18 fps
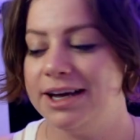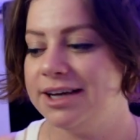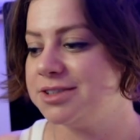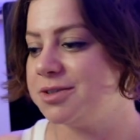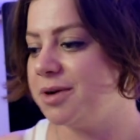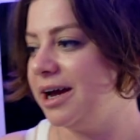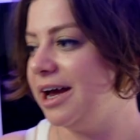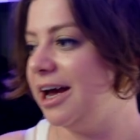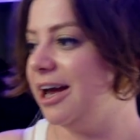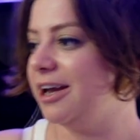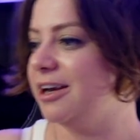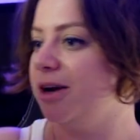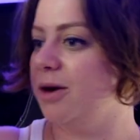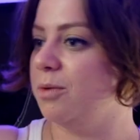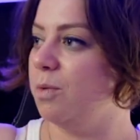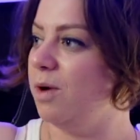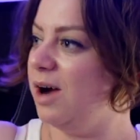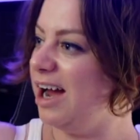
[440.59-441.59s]
So I had
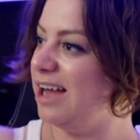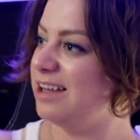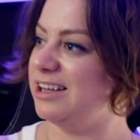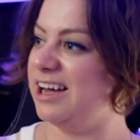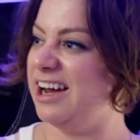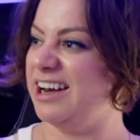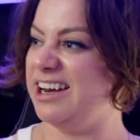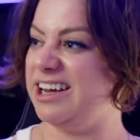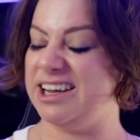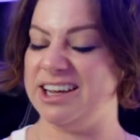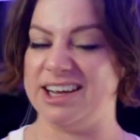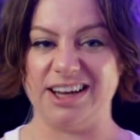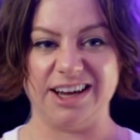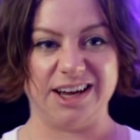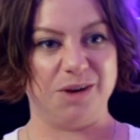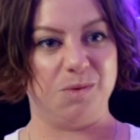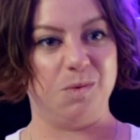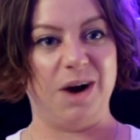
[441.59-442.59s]
a white light here
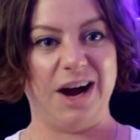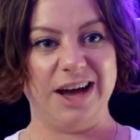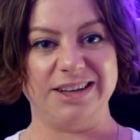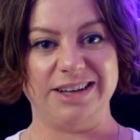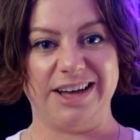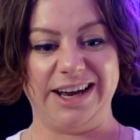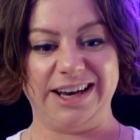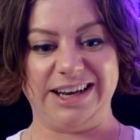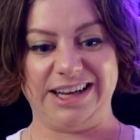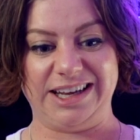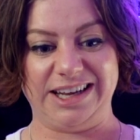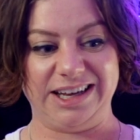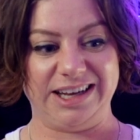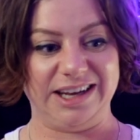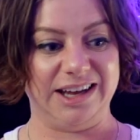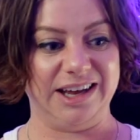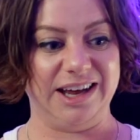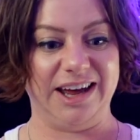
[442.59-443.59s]
and a white light
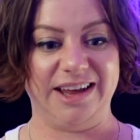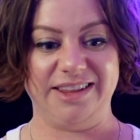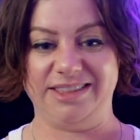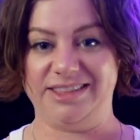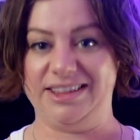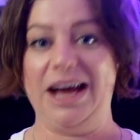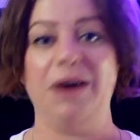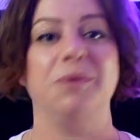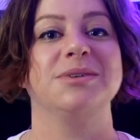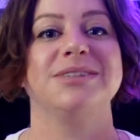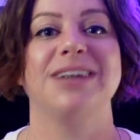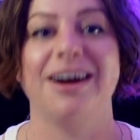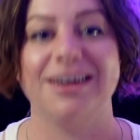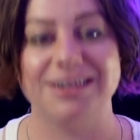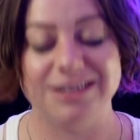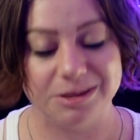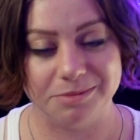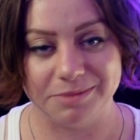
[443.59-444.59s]
here, and that was
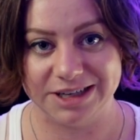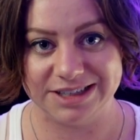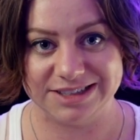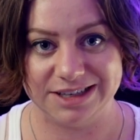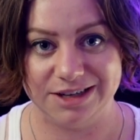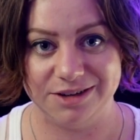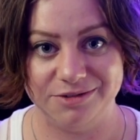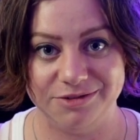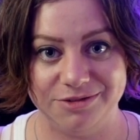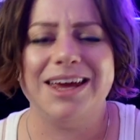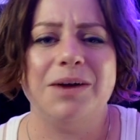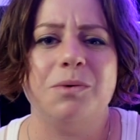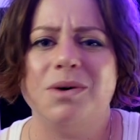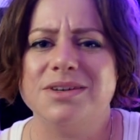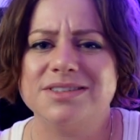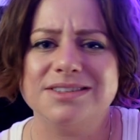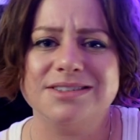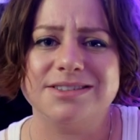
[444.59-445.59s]
how I lit myself. It
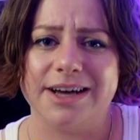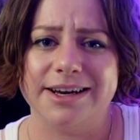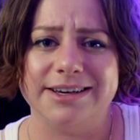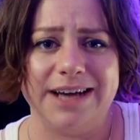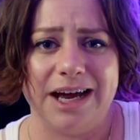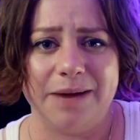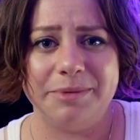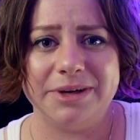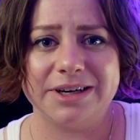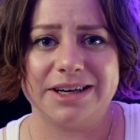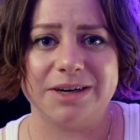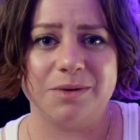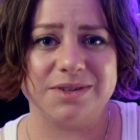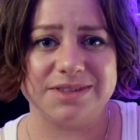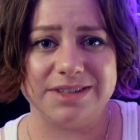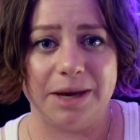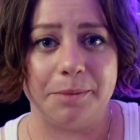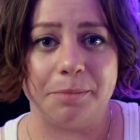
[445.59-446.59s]
wasn't dynamic, it
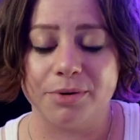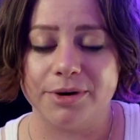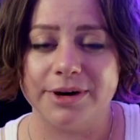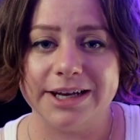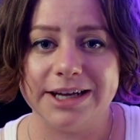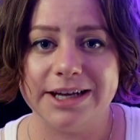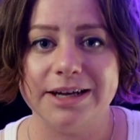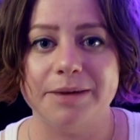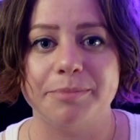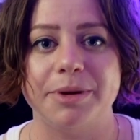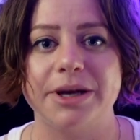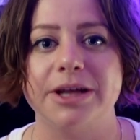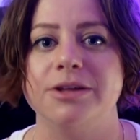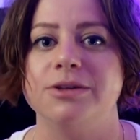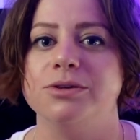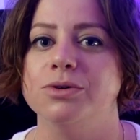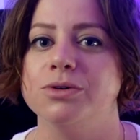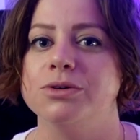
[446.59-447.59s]
wasn't that pretty, but
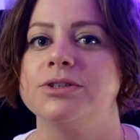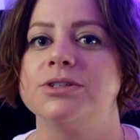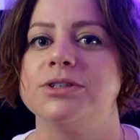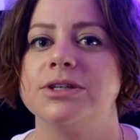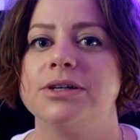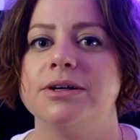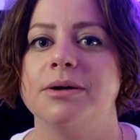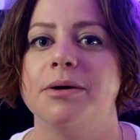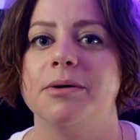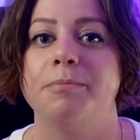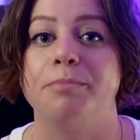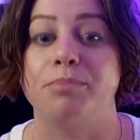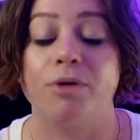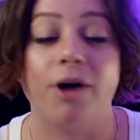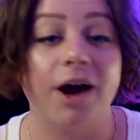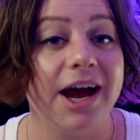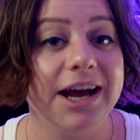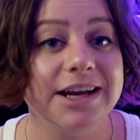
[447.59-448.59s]
it looked
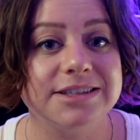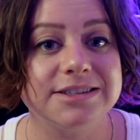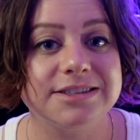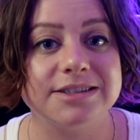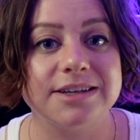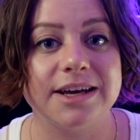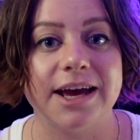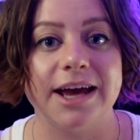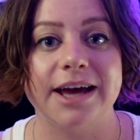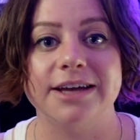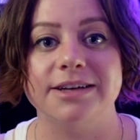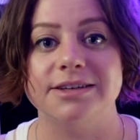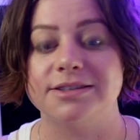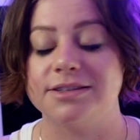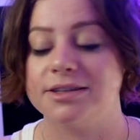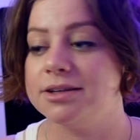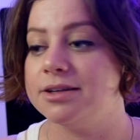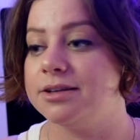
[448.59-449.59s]
bright and
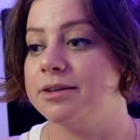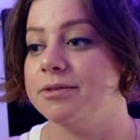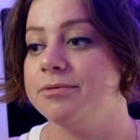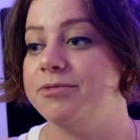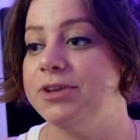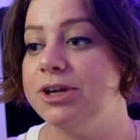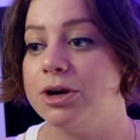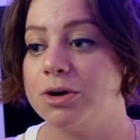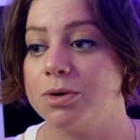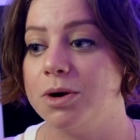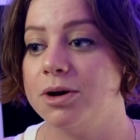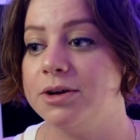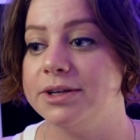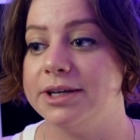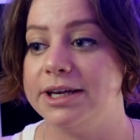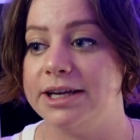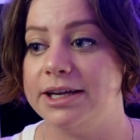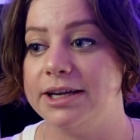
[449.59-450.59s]
the video
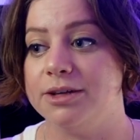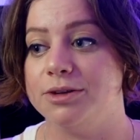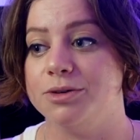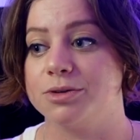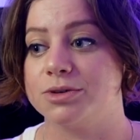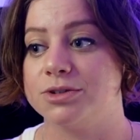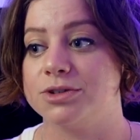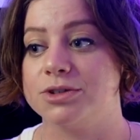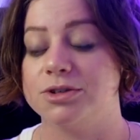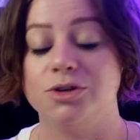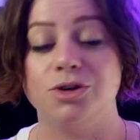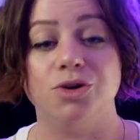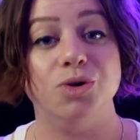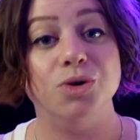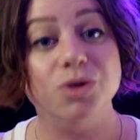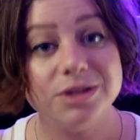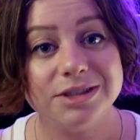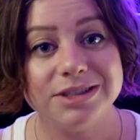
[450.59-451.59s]
quality looked
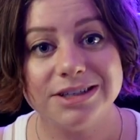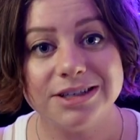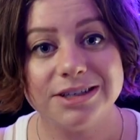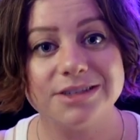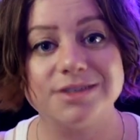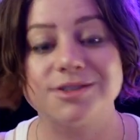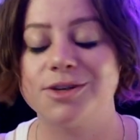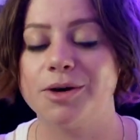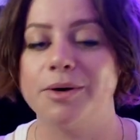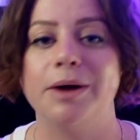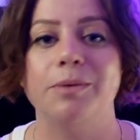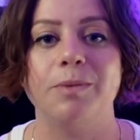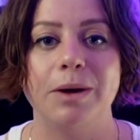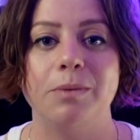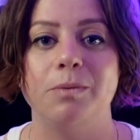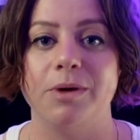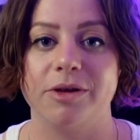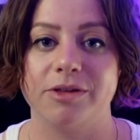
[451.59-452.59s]
good, so I
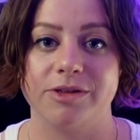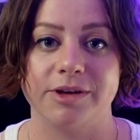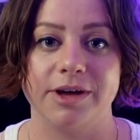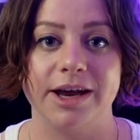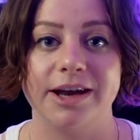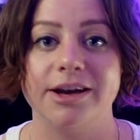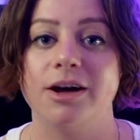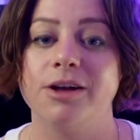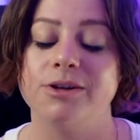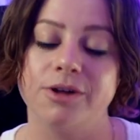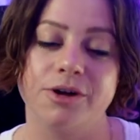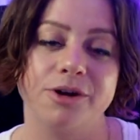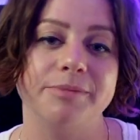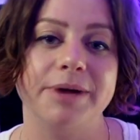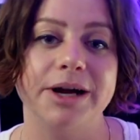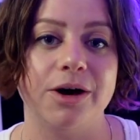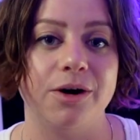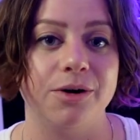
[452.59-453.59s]
went with it. And a lot
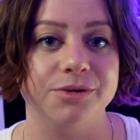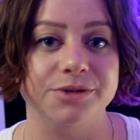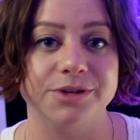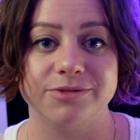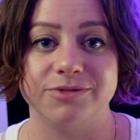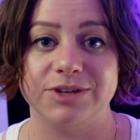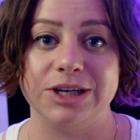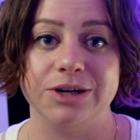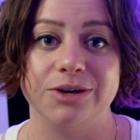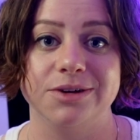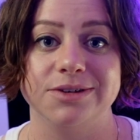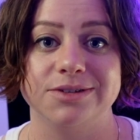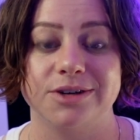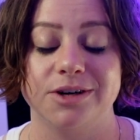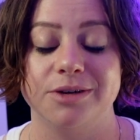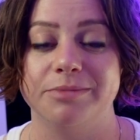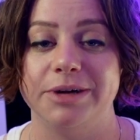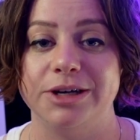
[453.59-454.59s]
of my older videos
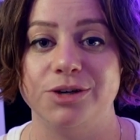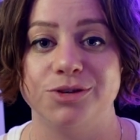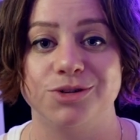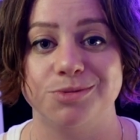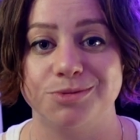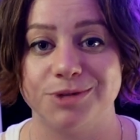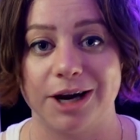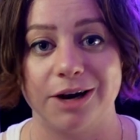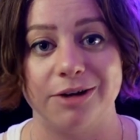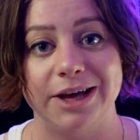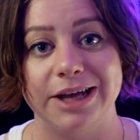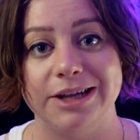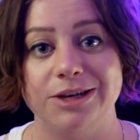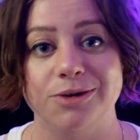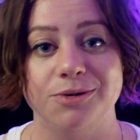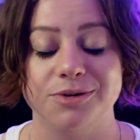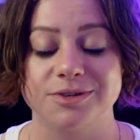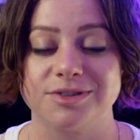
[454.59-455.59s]
on my YouTube channel,
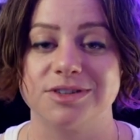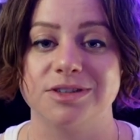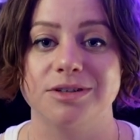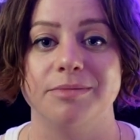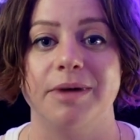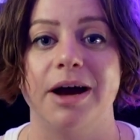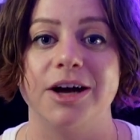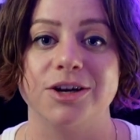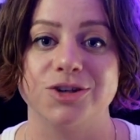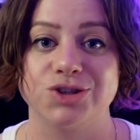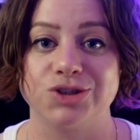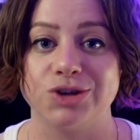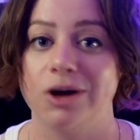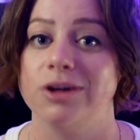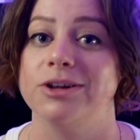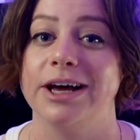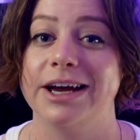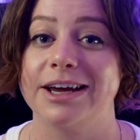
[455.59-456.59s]
Elly Awesome, are
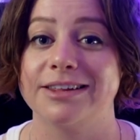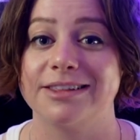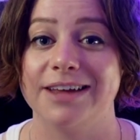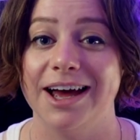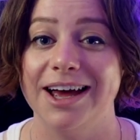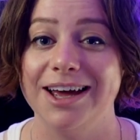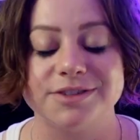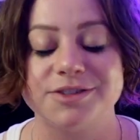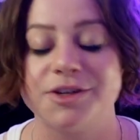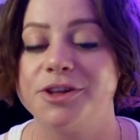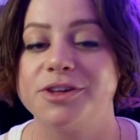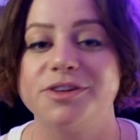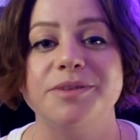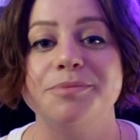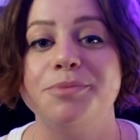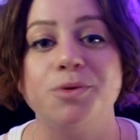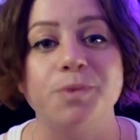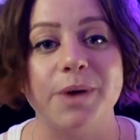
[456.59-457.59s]
shot like that. So the
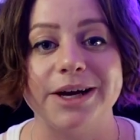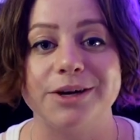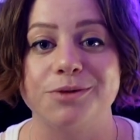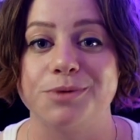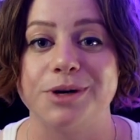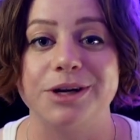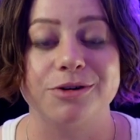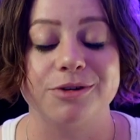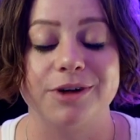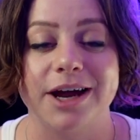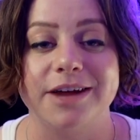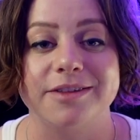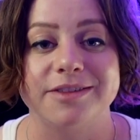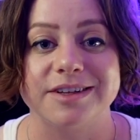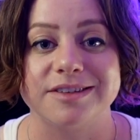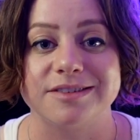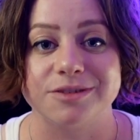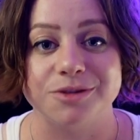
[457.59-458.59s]
simple way to recreate
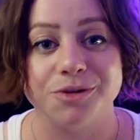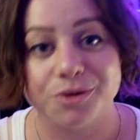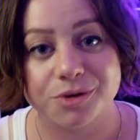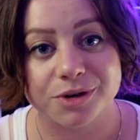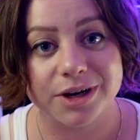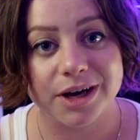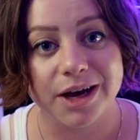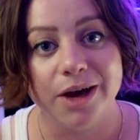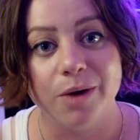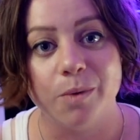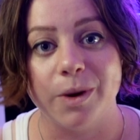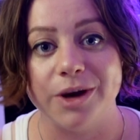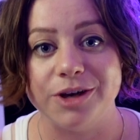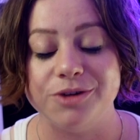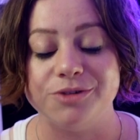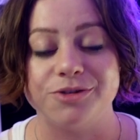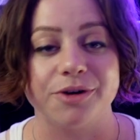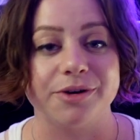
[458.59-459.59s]
this look
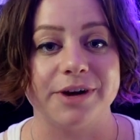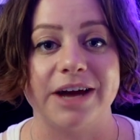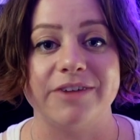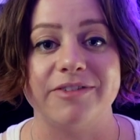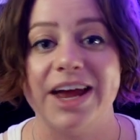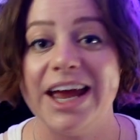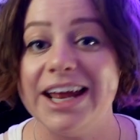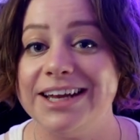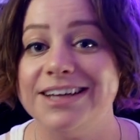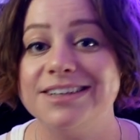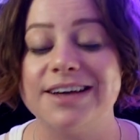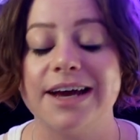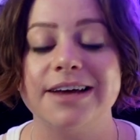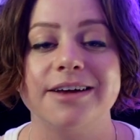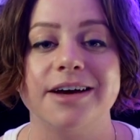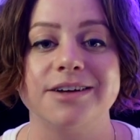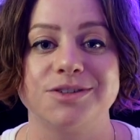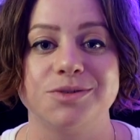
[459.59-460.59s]
when you don't have any
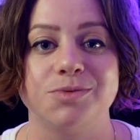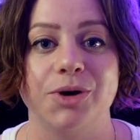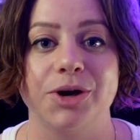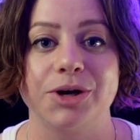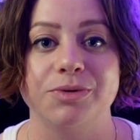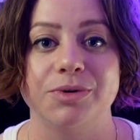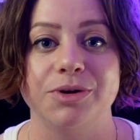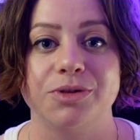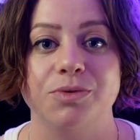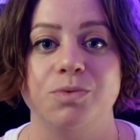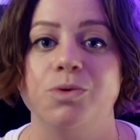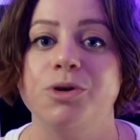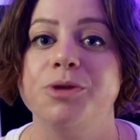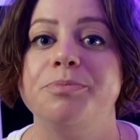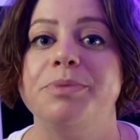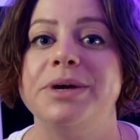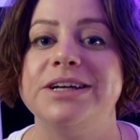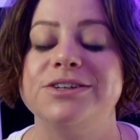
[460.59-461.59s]
daylight to work with
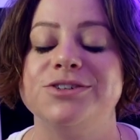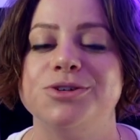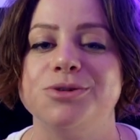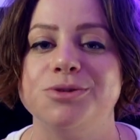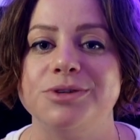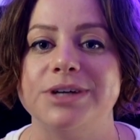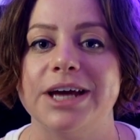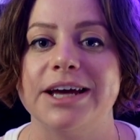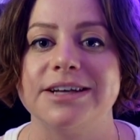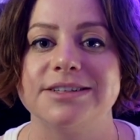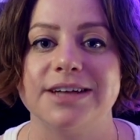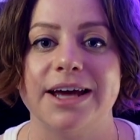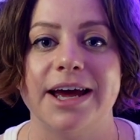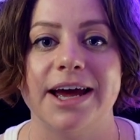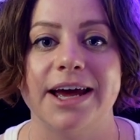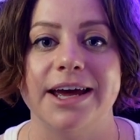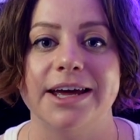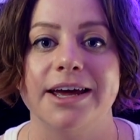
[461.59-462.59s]
would be to get
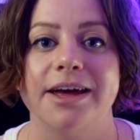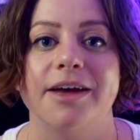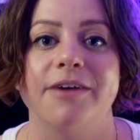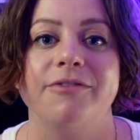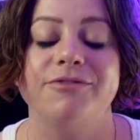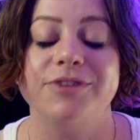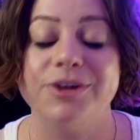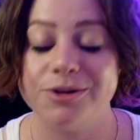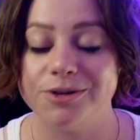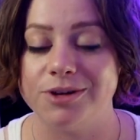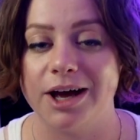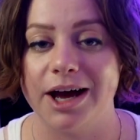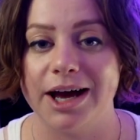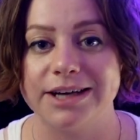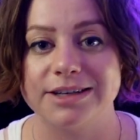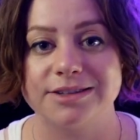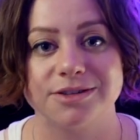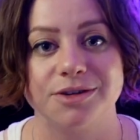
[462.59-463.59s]
a fill
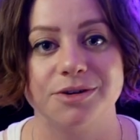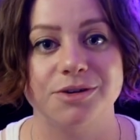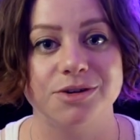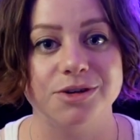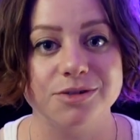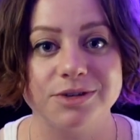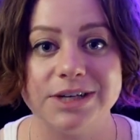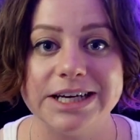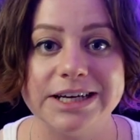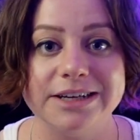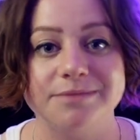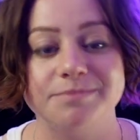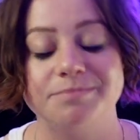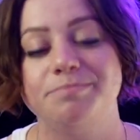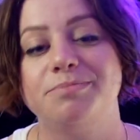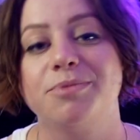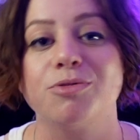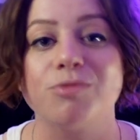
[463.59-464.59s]
light. So you need
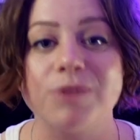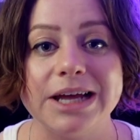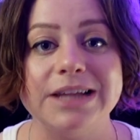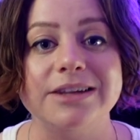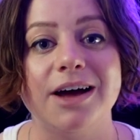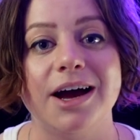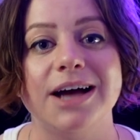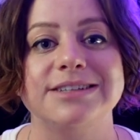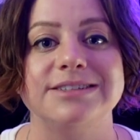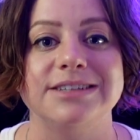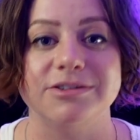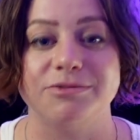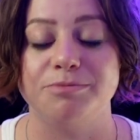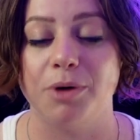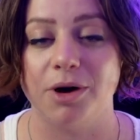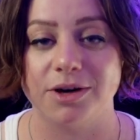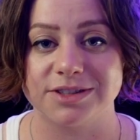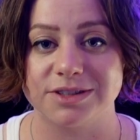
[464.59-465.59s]
three lights if
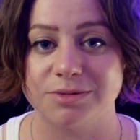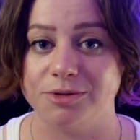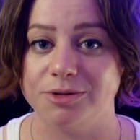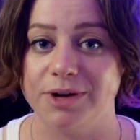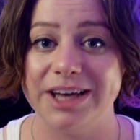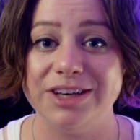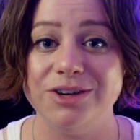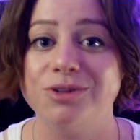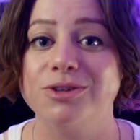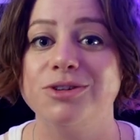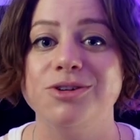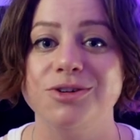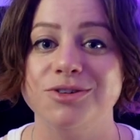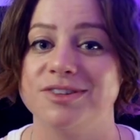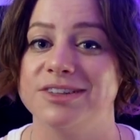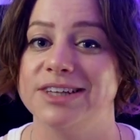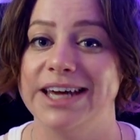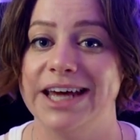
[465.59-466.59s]
possible, and you can
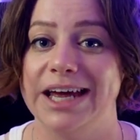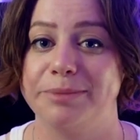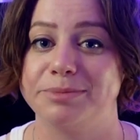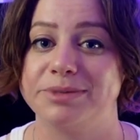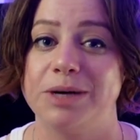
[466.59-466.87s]
use lamps.